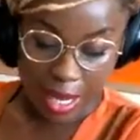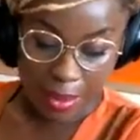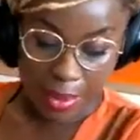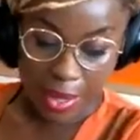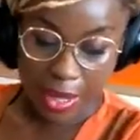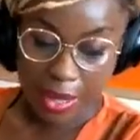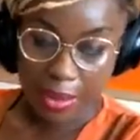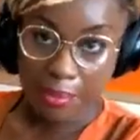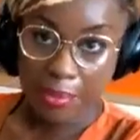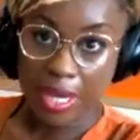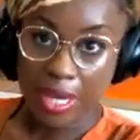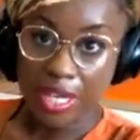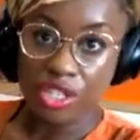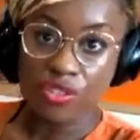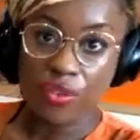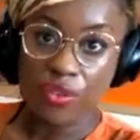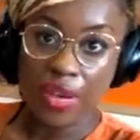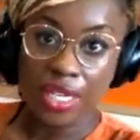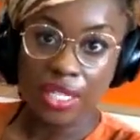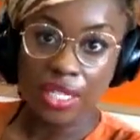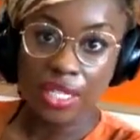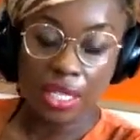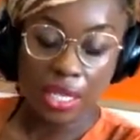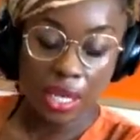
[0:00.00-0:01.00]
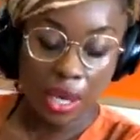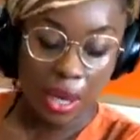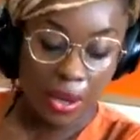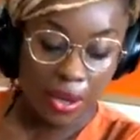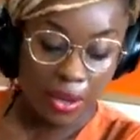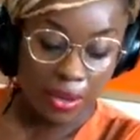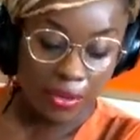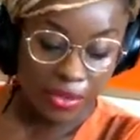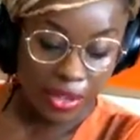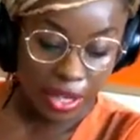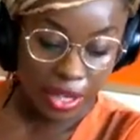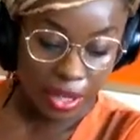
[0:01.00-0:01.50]
paper by tracing
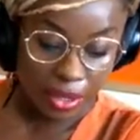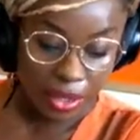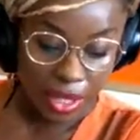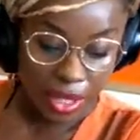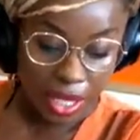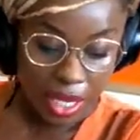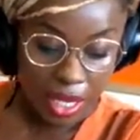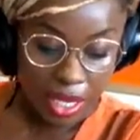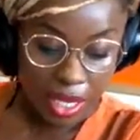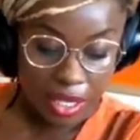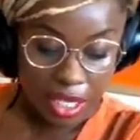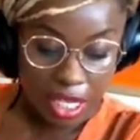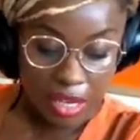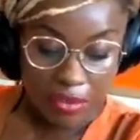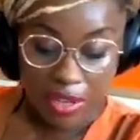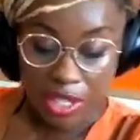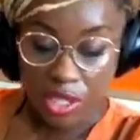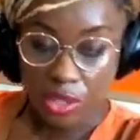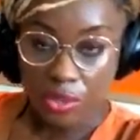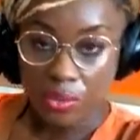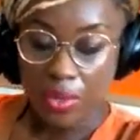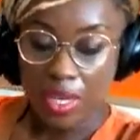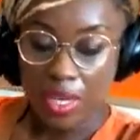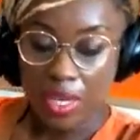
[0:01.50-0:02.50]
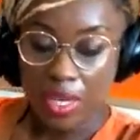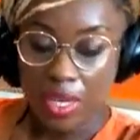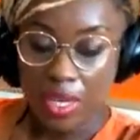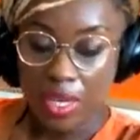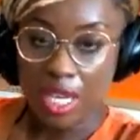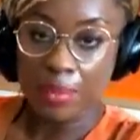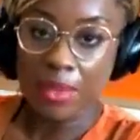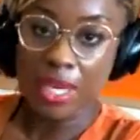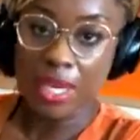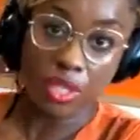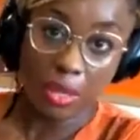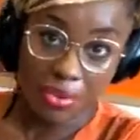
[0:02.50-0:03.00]
over the original
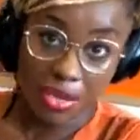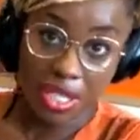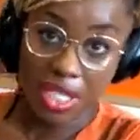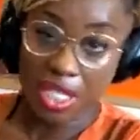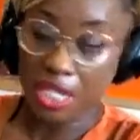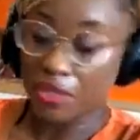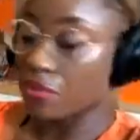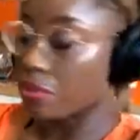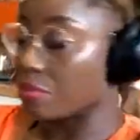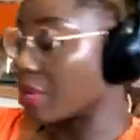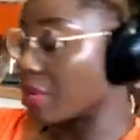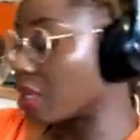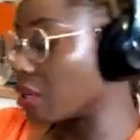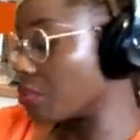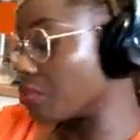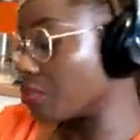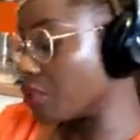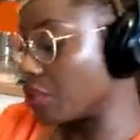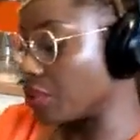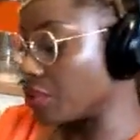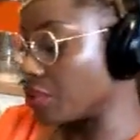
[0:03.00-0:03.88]
image, which I printed on my